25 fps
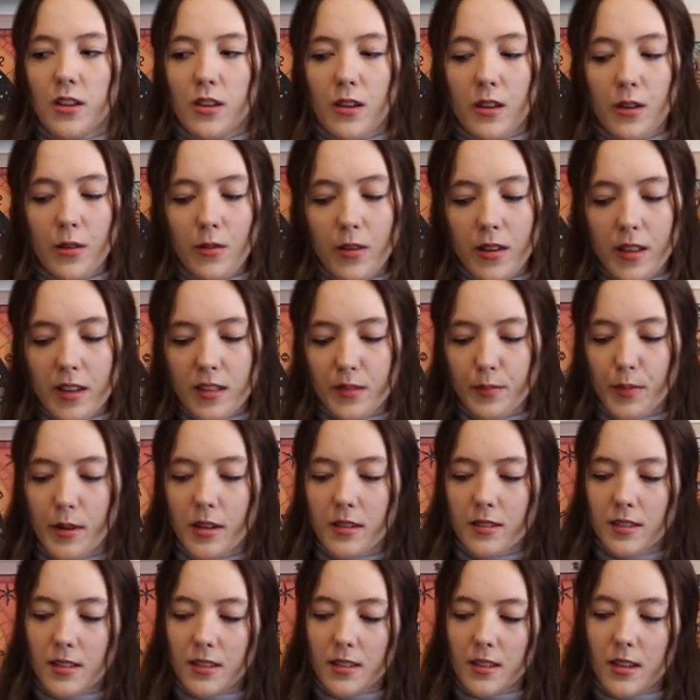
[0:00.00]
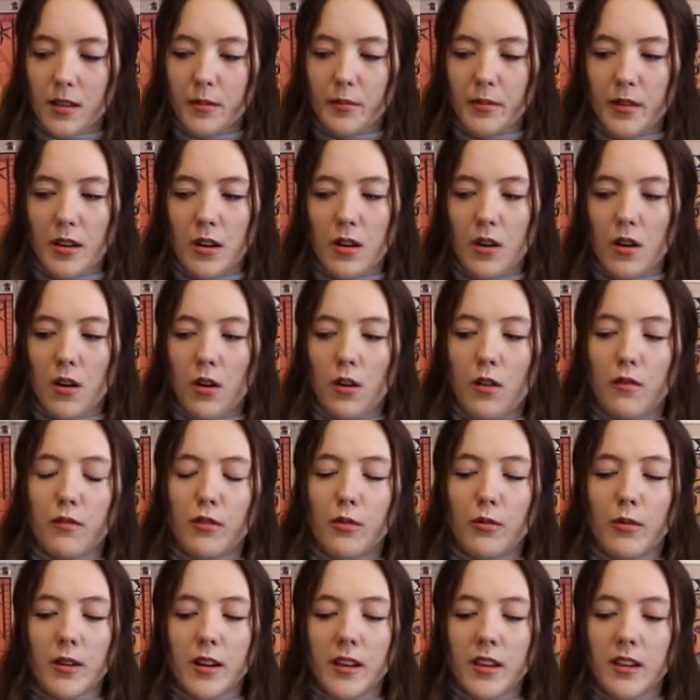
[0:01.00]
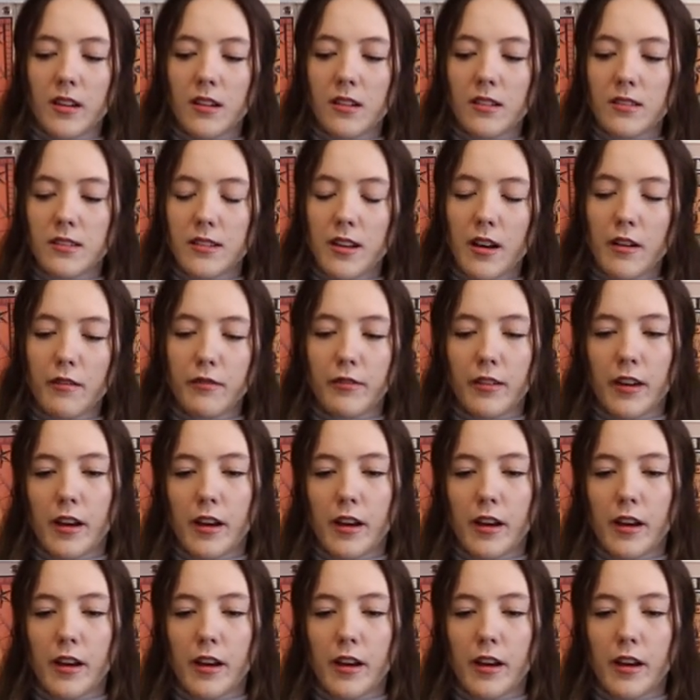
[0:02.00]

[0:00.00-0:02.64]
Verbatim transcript: You or this person could be overworking yourself.